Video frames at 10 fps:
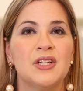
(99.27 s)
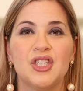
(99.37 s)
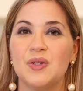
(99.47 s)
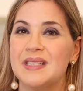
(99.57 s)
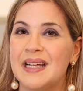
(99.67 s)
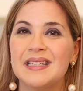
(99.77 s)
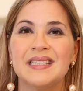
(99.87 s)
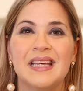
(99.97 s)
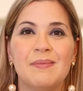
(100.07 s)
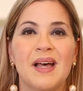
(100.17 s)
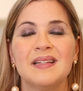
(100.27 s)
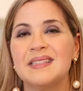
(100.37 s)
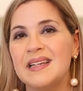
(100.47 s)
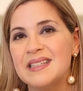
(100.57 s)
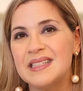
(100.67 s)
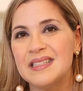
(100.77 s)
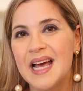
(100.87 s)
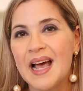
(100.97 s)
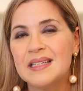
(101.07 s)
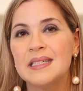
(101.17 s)
to send us an email, send us a
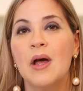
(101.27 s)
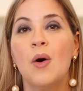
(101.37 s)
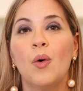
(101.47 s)
text,